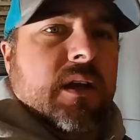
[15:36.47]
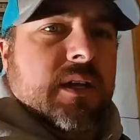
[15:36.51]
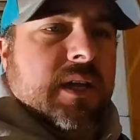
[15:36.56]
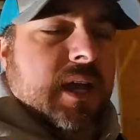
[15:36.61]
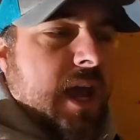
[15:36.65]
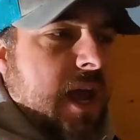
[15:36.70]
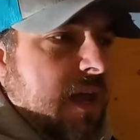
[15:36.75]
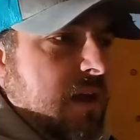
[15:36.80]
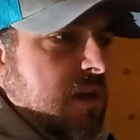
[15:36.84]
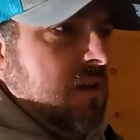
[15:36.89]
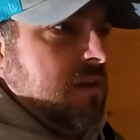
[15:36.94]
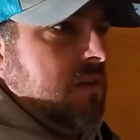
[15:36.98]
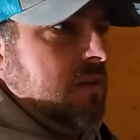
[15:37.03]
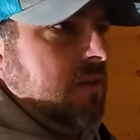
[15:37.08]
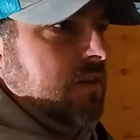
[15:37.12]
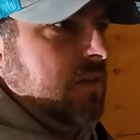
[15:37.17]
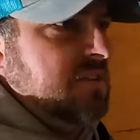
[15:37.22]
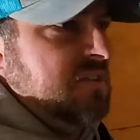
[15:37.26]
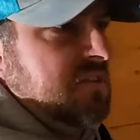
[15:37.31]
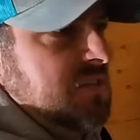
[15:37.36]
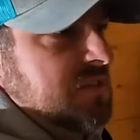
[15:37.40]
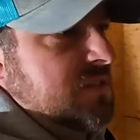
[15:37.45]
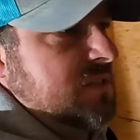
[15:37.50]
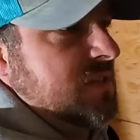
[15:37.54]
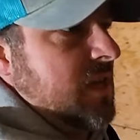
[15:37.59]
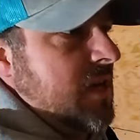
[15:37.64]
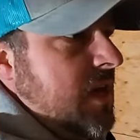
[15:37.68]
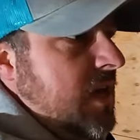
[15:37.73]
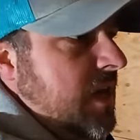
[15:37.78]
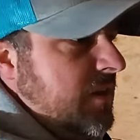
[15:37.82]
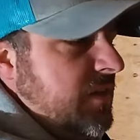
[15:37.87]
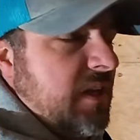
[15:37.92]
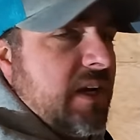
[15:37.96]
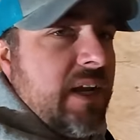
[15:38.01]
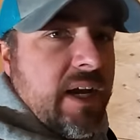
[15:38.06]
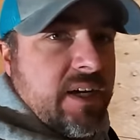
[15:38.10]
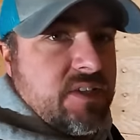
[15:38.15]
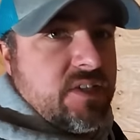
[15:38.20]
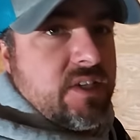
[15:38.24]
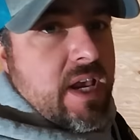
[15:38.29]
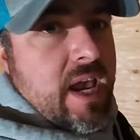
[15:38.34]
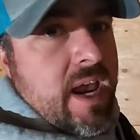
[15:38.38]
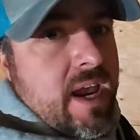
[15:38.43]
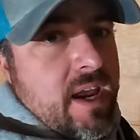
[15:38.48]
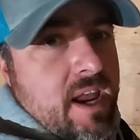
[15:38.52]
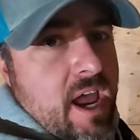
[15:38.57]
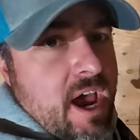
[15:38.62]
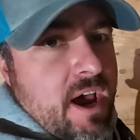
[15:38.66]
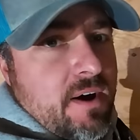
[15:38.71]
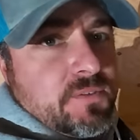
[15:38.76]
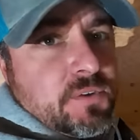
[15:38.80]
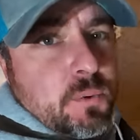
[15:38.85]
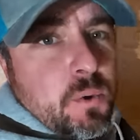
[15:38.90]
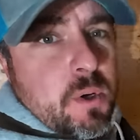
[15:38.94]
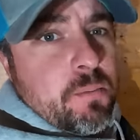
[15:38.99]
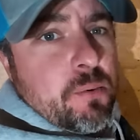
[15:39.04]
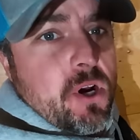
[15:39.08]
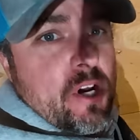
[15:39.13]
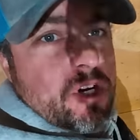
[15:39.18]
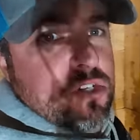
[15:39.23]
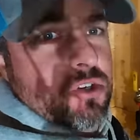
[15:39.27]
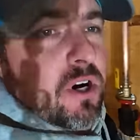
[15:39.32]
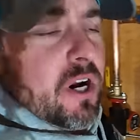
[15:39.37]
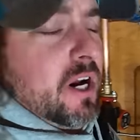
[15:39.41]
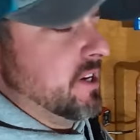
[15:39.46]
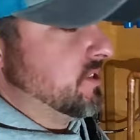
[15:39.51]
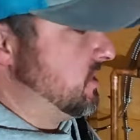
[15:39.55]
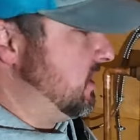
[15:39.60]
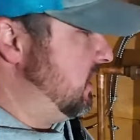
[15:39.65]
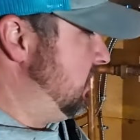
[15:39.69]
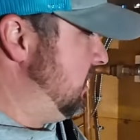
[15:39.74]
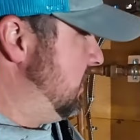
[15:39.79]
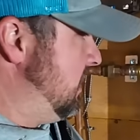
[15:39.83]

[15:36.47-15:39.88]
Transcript: Okay, this is uh, the next day after we pressurized it.